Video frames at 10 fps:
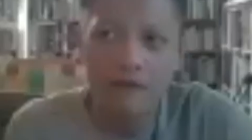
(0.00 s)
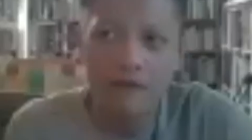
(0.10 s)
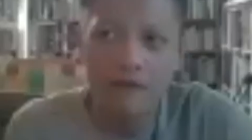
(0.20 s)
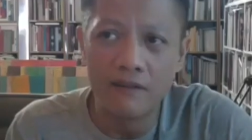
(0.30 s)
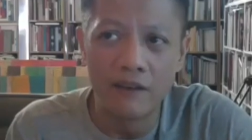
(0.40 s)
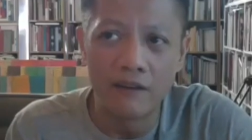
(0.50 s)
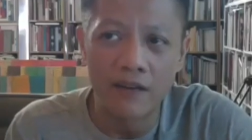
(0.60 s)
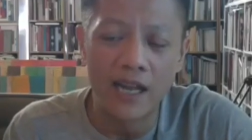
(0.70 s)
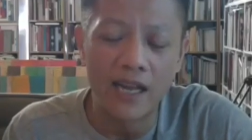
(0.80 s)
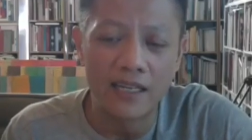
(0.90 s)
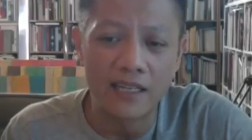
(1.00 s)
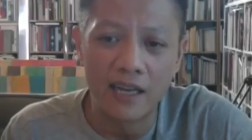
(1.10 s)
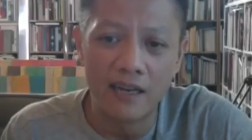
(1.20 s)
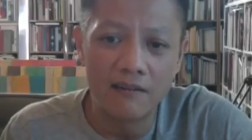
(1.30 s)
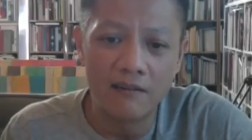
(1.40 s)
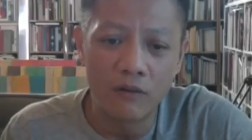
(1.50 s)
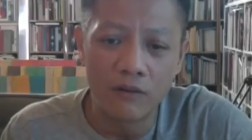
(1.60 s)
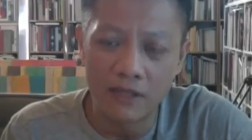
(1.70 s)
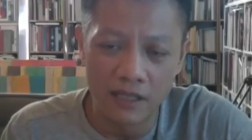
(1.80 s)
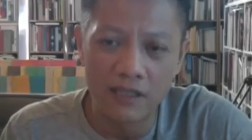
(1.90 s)
their clientele
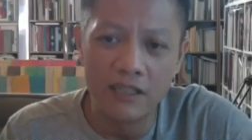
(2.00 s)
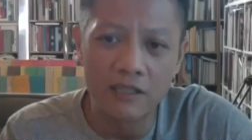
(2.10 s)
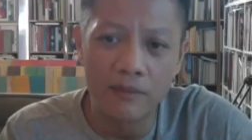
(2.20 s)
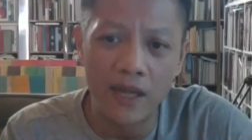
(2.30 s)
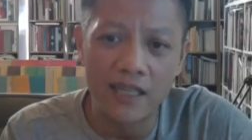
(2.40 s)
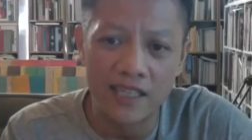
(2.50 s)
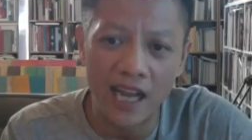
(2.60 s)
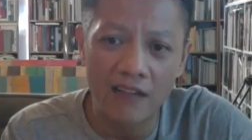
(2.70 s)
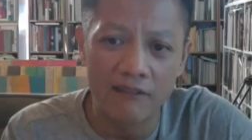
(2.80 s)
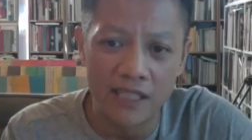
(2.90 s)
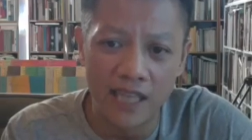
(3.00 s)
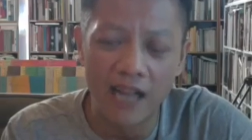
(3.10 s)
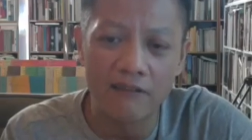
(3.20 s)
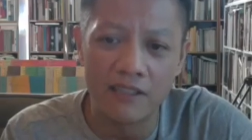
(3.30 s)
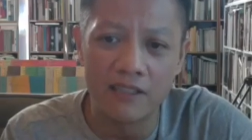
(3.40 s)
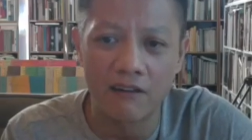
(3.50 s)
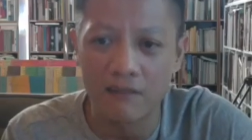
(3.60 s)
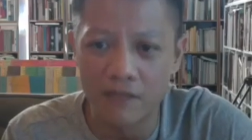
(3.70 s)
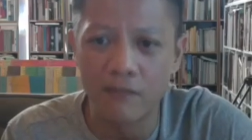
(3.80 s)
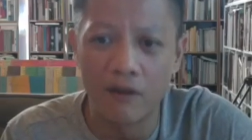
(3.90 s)
this applies to galleries. Galleries are
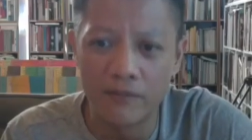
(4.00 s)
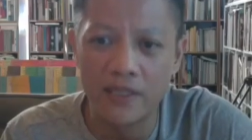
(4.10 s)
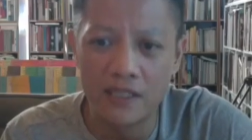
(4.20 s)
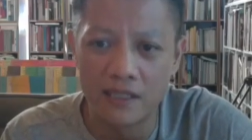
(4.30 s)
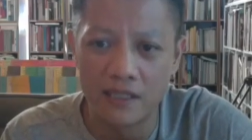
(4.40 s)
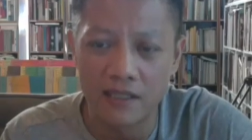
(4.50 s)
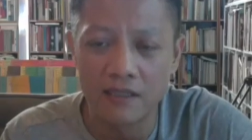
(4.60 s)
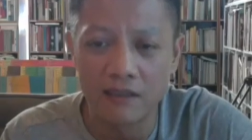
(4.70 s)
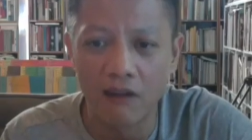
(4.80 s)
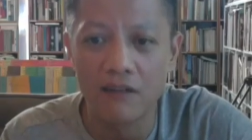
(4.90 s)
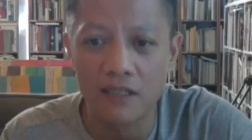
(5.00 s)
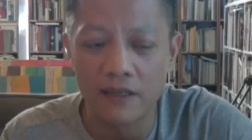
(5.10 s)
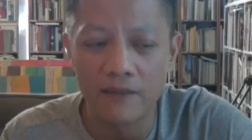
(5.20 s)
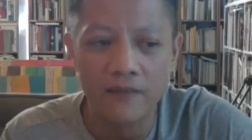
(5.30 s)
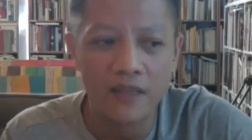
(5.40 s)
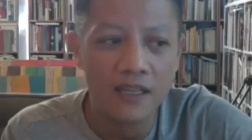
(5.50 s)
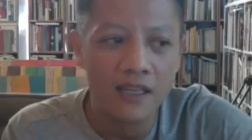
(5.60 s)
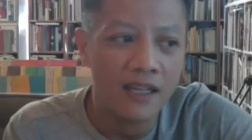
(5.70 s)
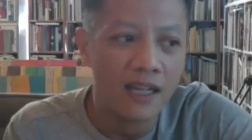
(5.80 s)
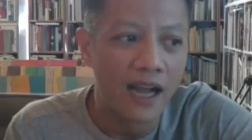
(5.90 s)
small businesses mm-hmm. largely.
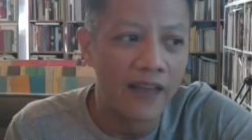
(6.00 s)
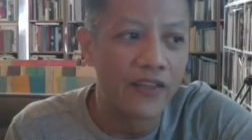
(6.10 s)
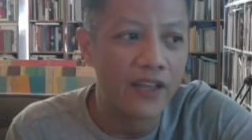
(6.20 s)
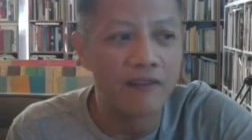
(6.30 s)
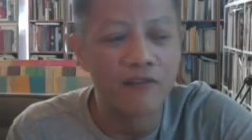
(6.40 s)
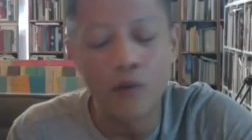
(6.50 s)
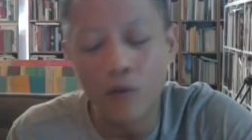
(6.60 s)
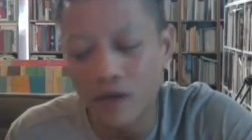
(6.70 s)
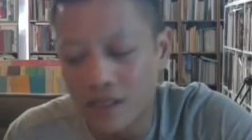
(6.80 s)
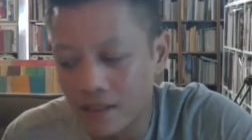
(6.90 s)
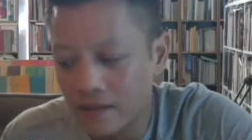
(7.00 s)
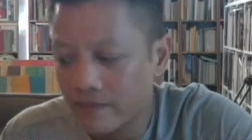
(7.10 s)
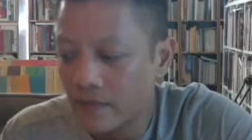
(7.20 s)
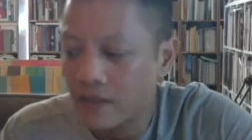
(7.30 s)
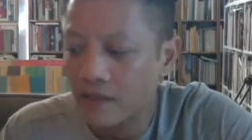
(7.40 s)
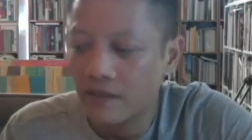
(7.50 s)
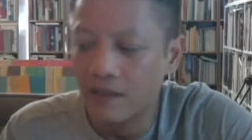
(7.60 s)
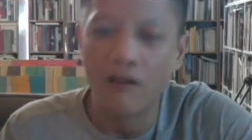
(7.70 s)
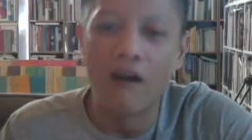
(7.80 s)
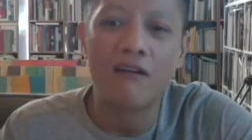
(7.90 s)
I think, of course, the
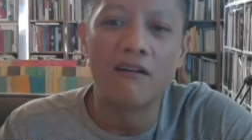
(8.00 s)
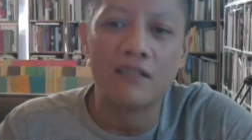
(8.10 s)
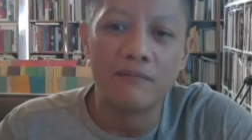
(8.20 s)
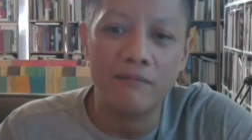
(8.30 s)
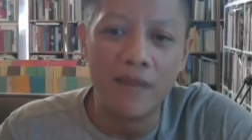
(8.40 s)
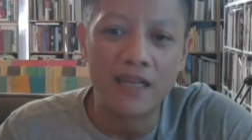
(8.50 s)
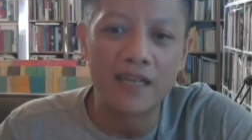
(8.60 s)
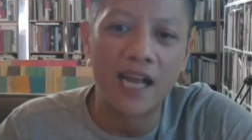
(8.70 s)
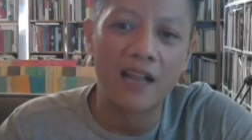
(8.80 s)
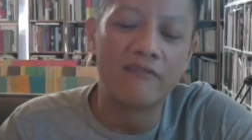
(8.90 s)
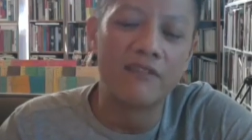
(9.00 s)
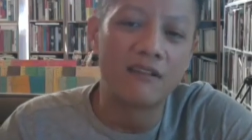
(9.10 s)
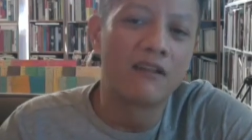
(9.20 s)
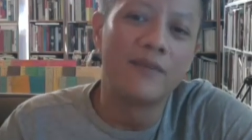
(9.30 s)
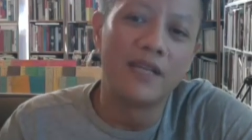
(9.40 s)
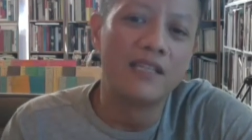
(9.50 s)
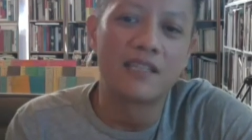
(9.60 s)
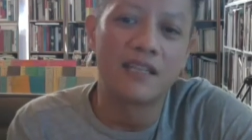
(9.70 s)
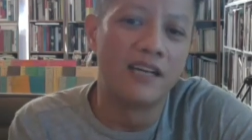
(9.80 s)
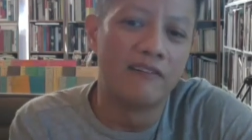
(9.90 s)
large mega galleries are going to be
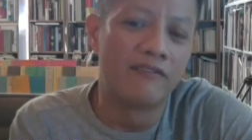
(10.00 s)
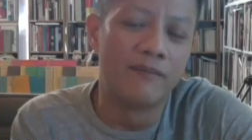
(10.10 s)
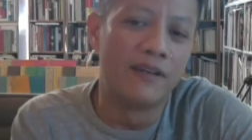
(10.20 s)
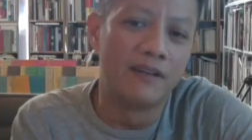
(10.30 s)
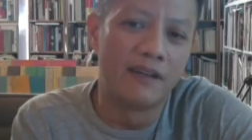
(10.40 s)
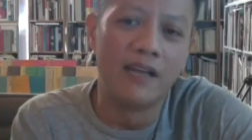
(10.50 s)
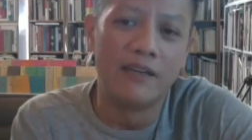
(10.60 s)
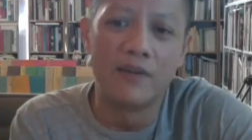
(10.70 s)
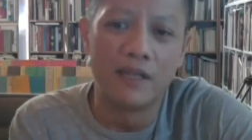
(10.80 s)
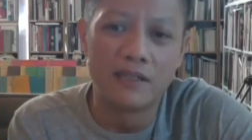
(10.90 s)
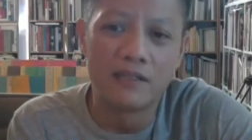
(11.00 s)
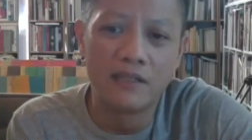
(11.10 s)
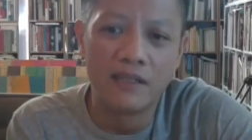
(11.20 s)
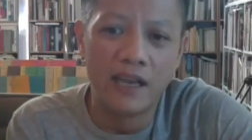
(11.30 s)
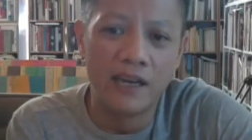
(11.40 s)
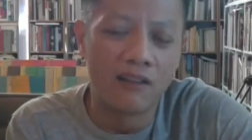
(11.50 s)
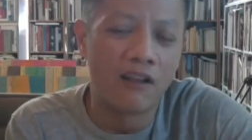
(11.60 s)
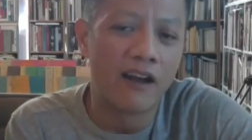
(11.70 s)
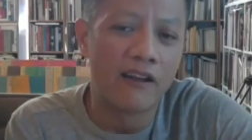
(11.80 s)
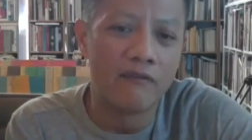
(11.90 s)
insulated from it anyways. And a
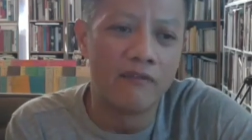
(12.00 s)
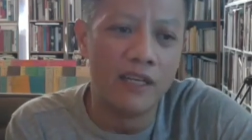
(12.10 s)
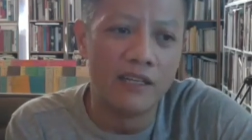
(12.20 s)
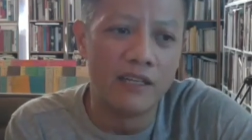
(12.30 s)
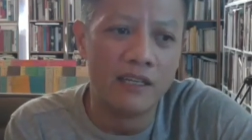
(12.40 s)
lot of the really,